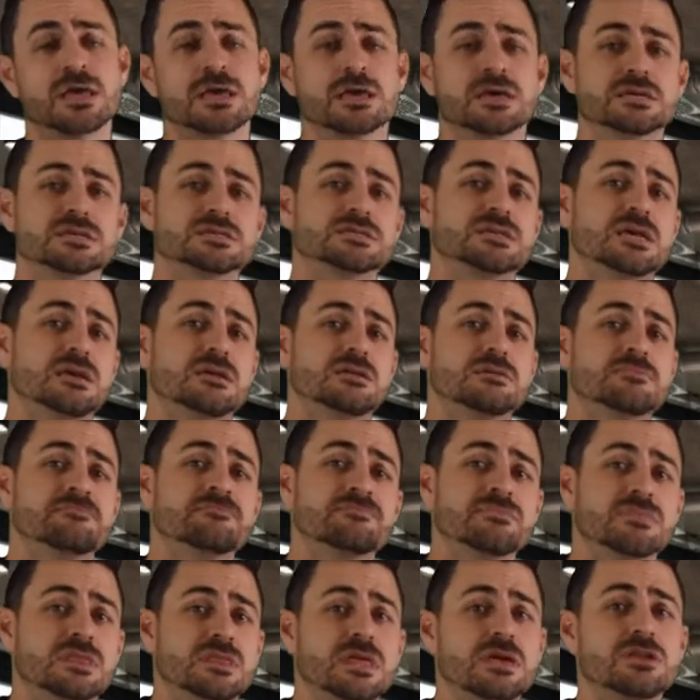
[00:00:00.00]
because then
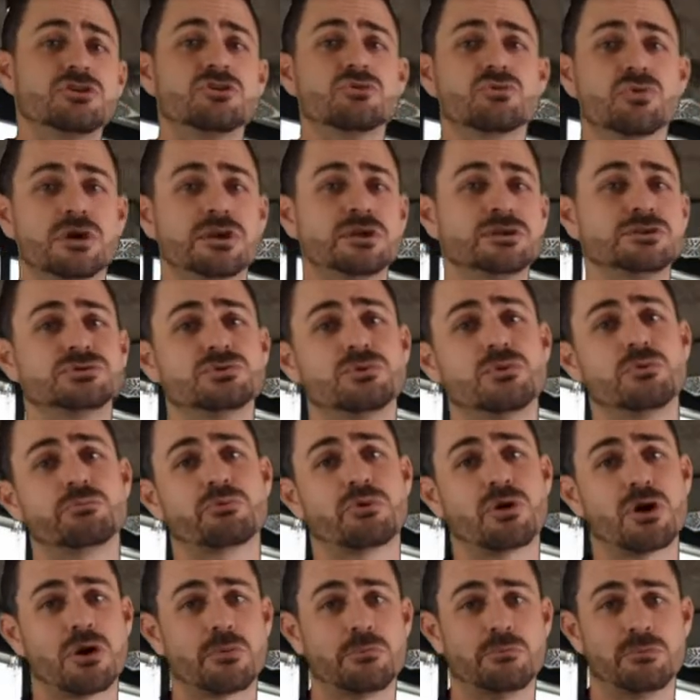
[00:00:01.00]
you run into a
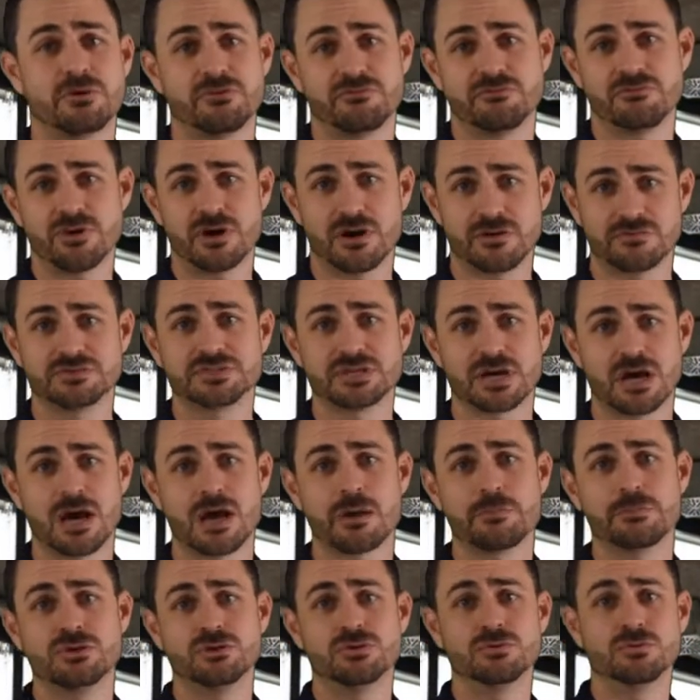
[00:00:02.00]
problem of
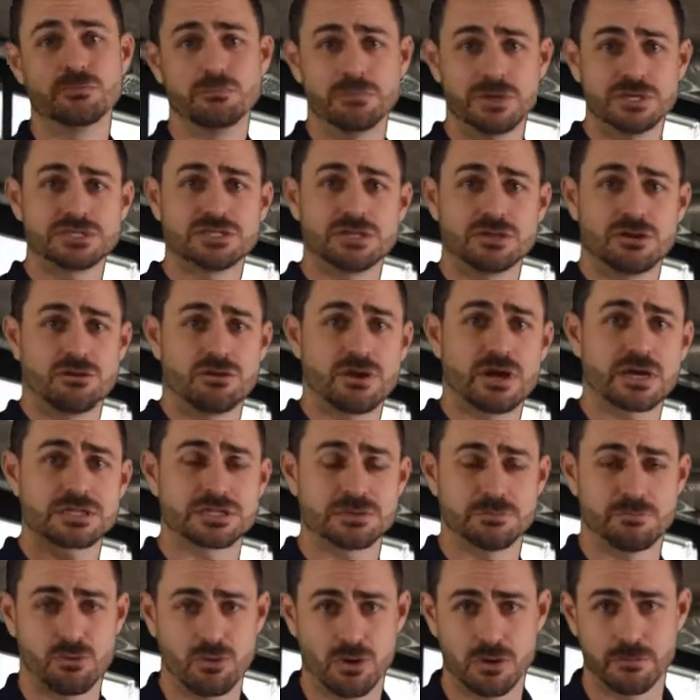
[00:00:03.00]
time and you're missing your next
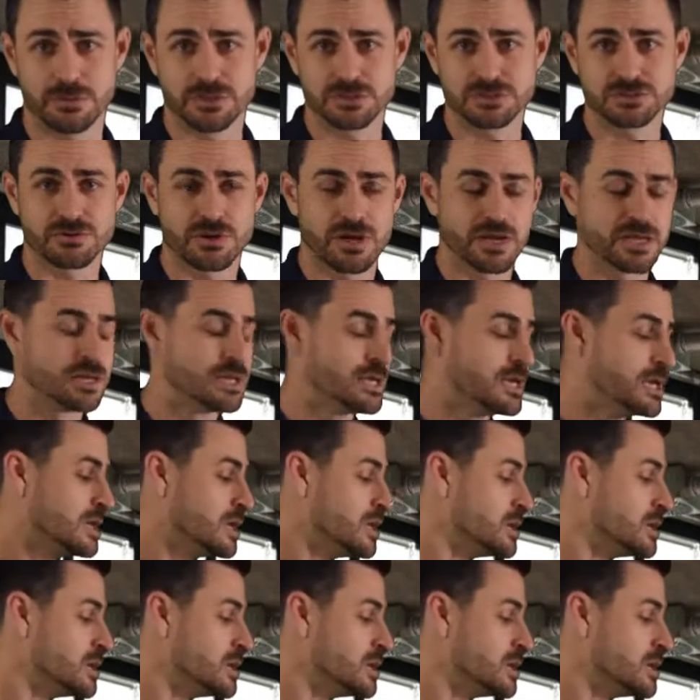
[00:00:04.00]
appointments, right?